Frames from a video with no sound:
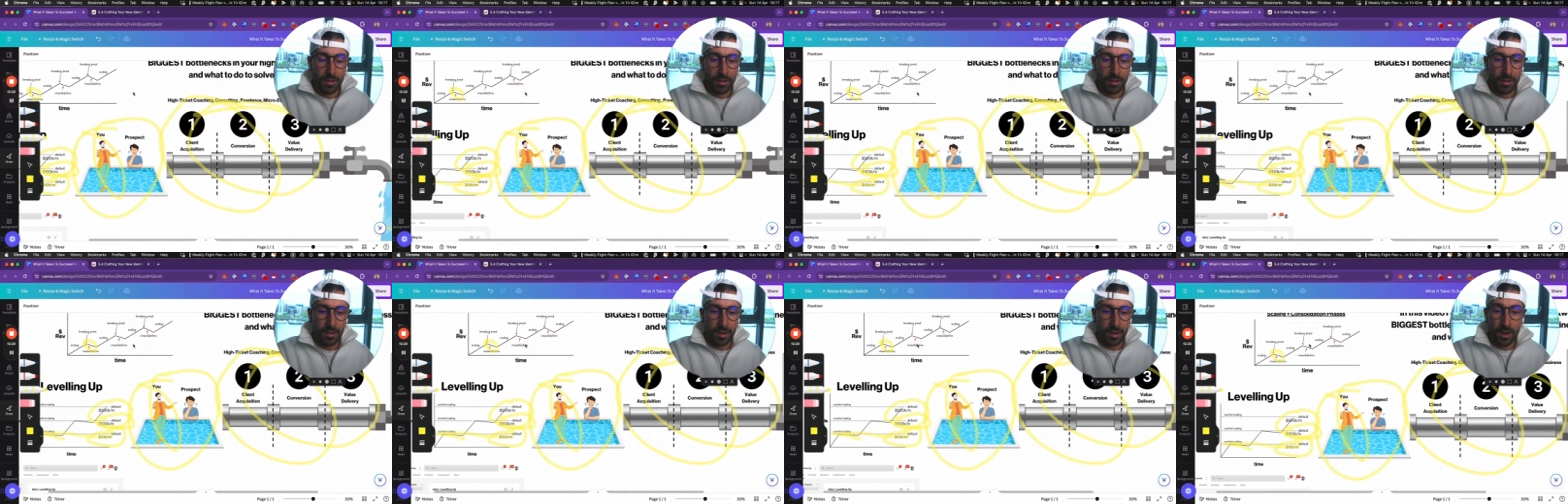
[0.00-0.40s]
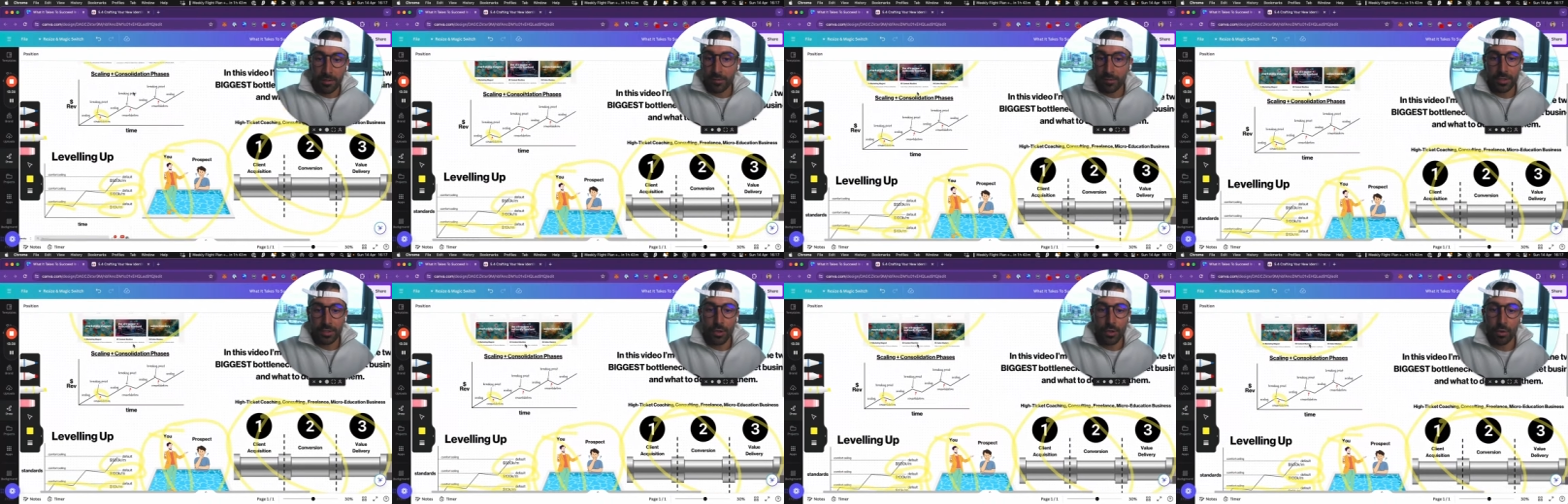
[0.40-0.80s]
I've
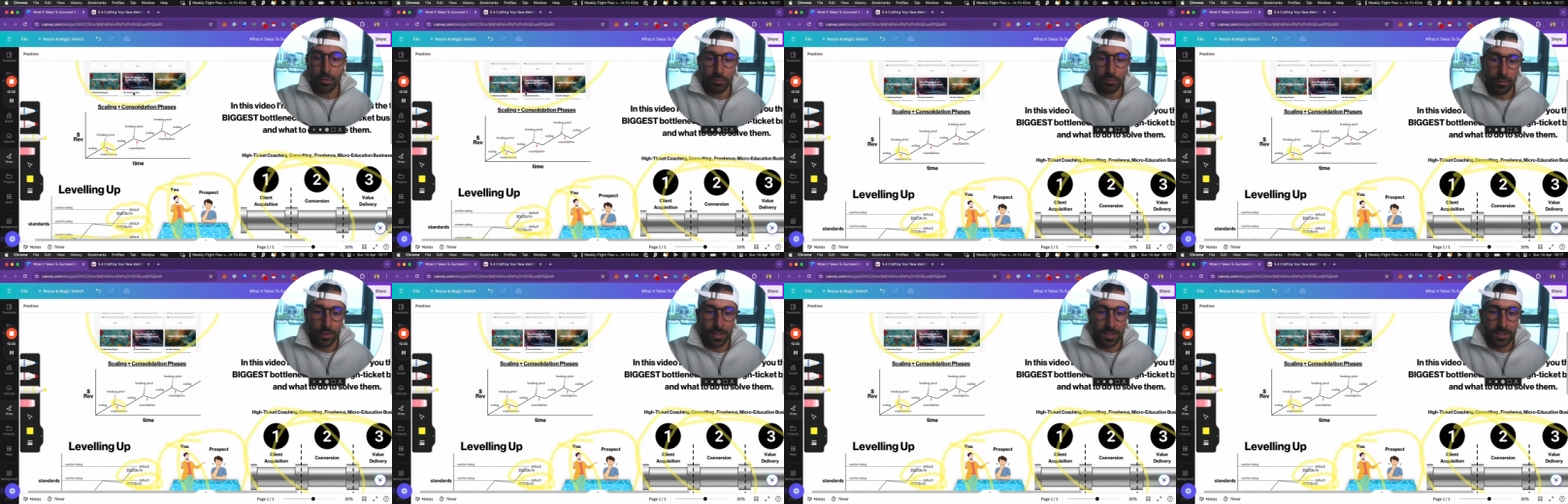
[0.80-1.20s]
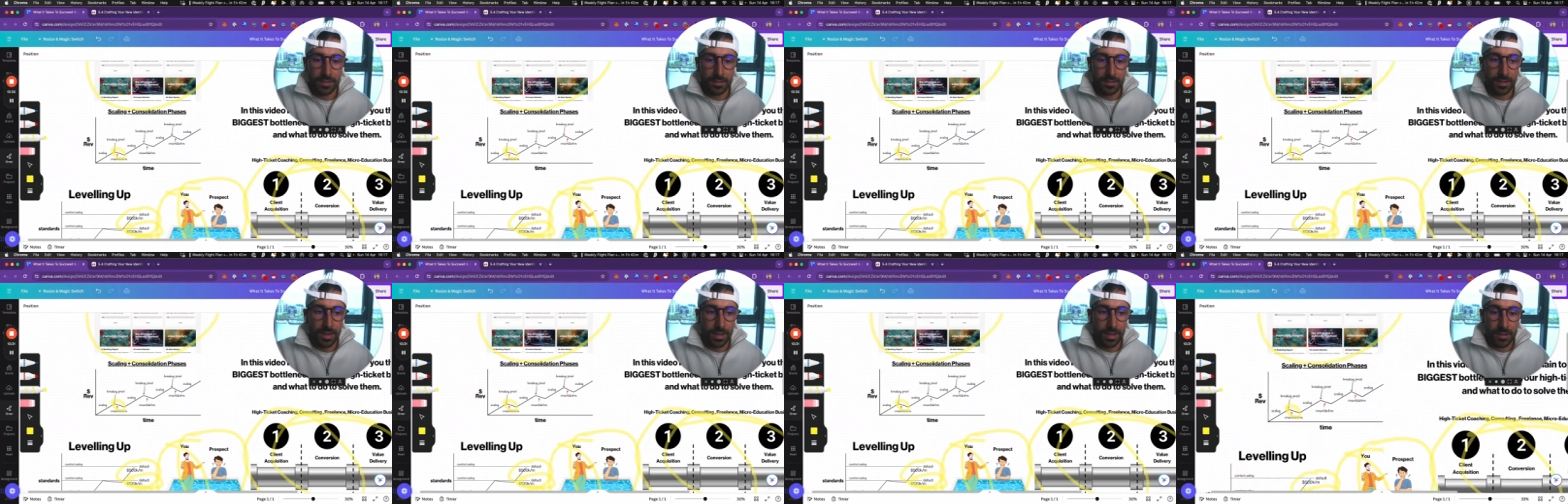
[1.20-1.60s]
just gone through
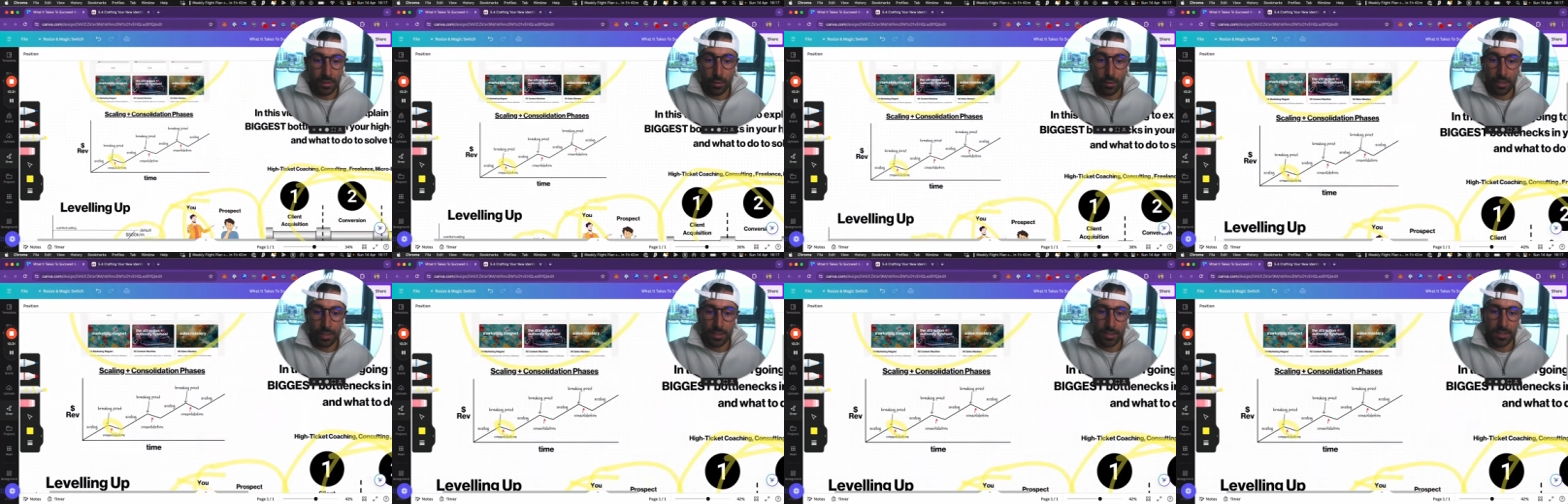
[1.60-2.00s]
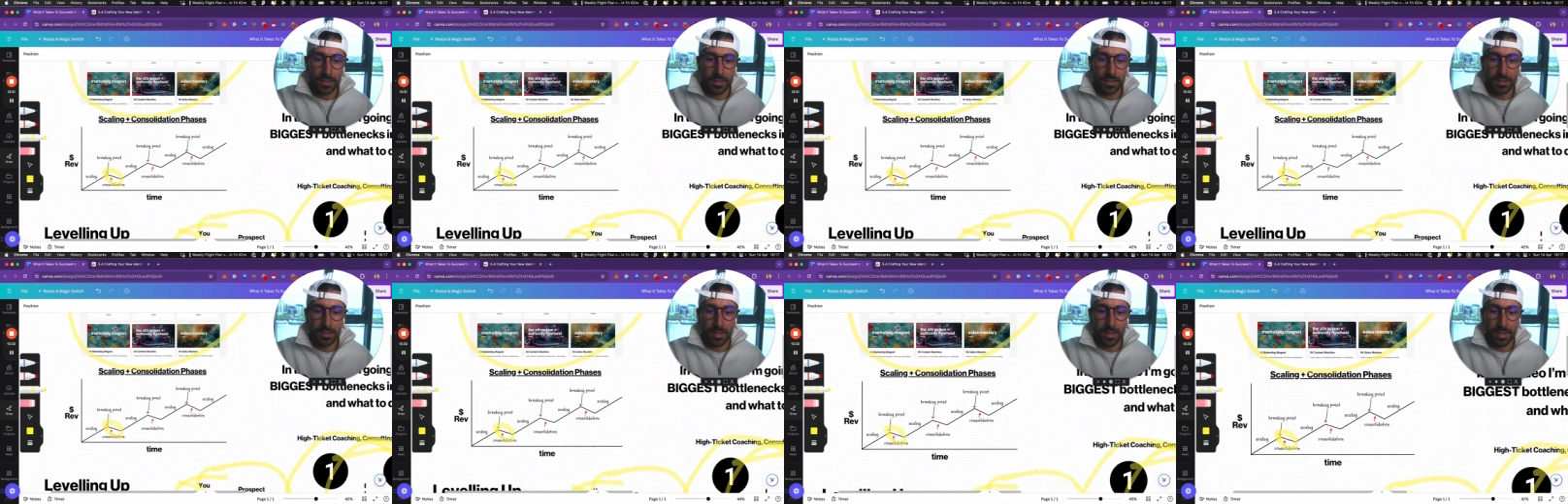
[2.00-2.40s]
this. And the question is,
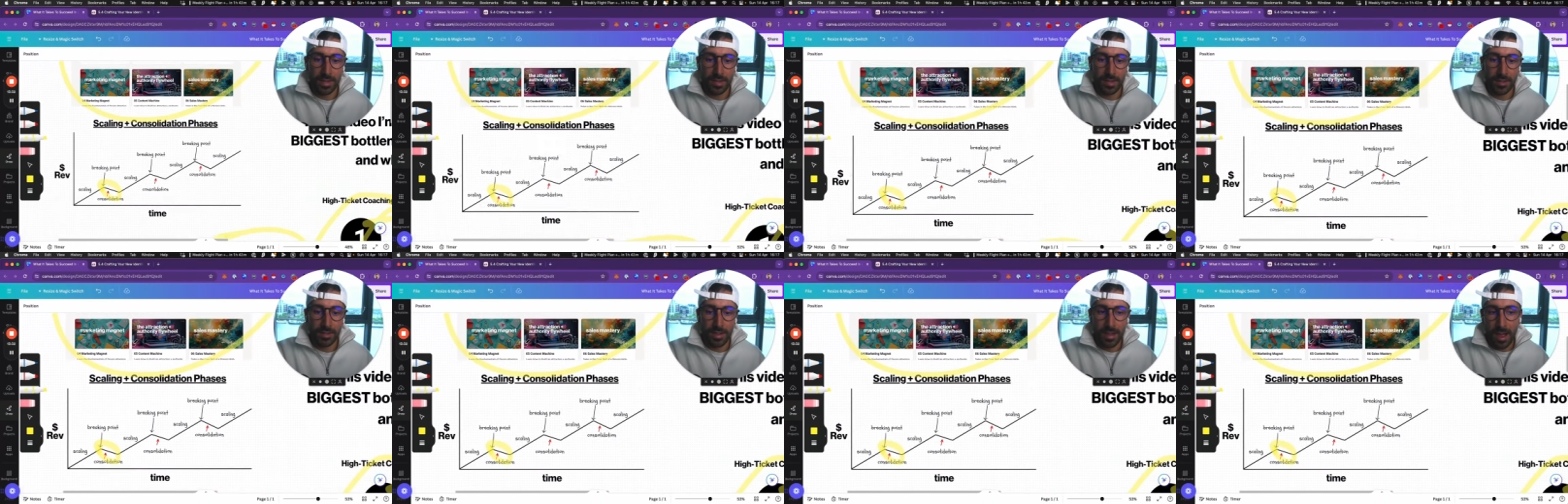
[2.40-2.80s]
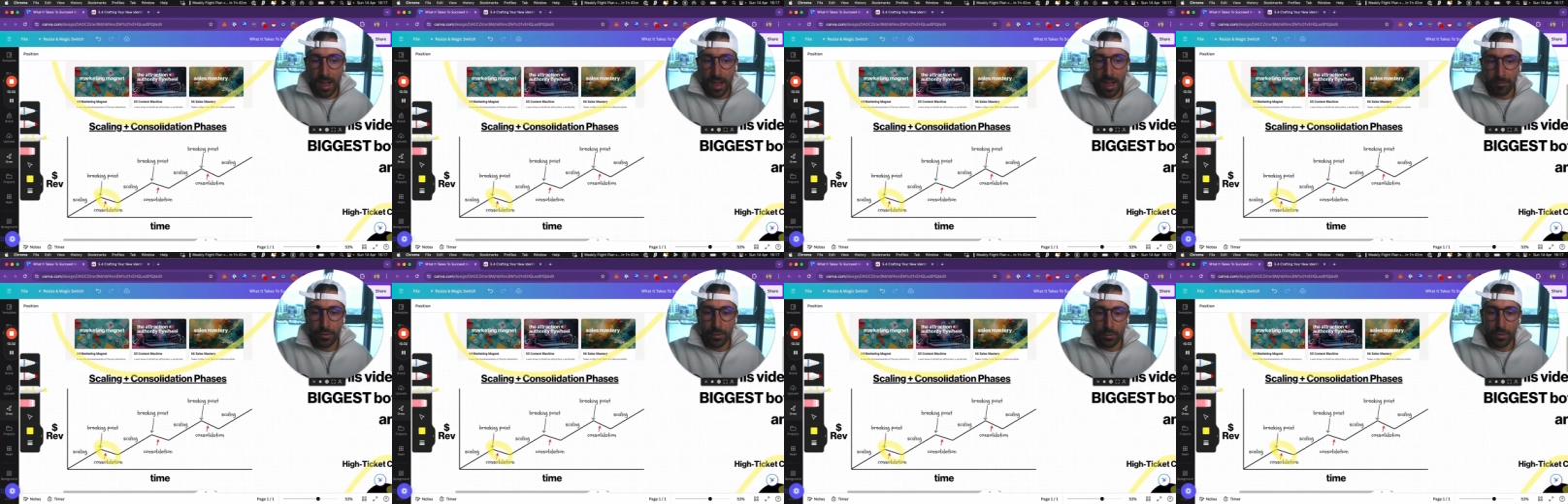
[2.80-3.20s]
is like,
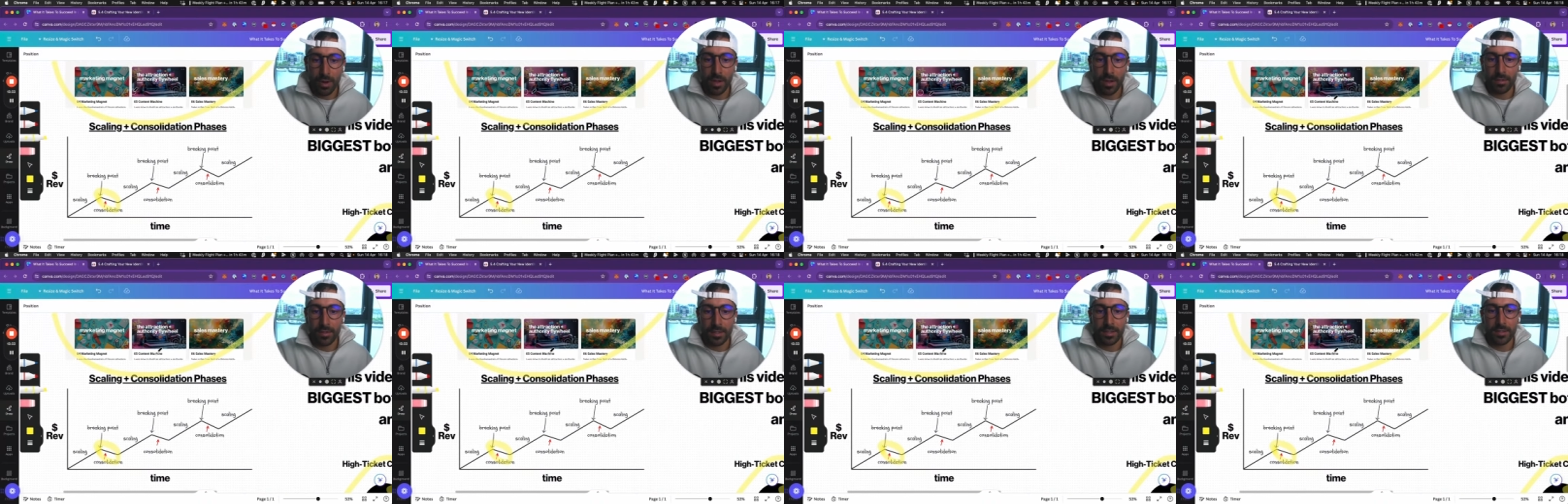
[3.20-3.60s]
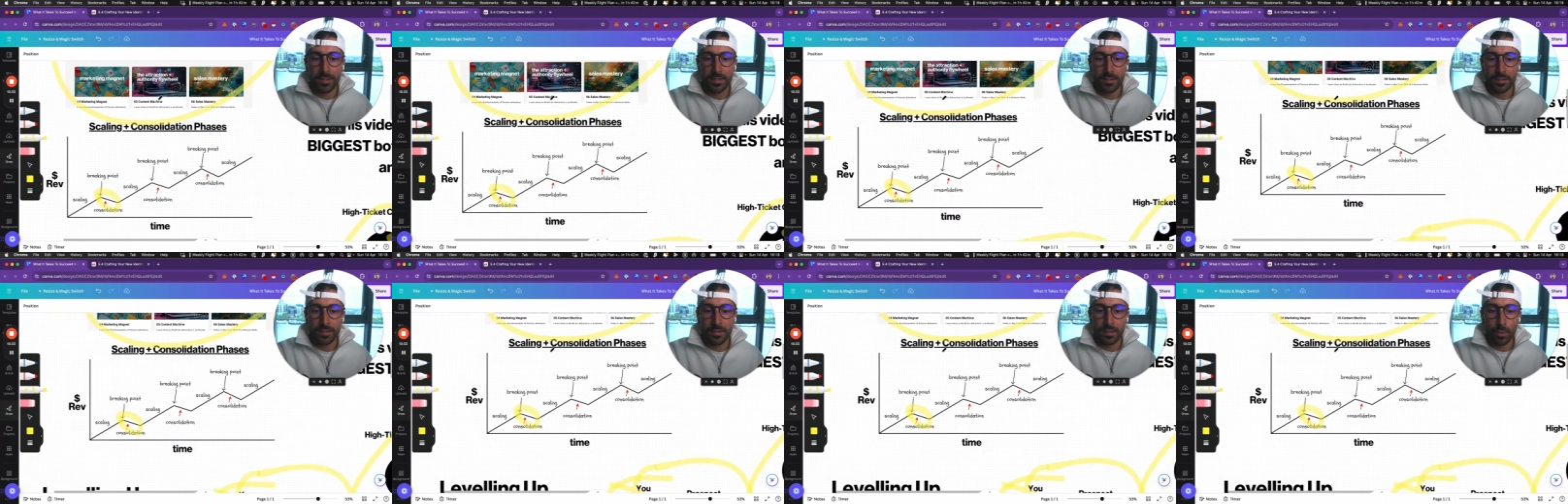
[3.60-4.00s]
have you done this?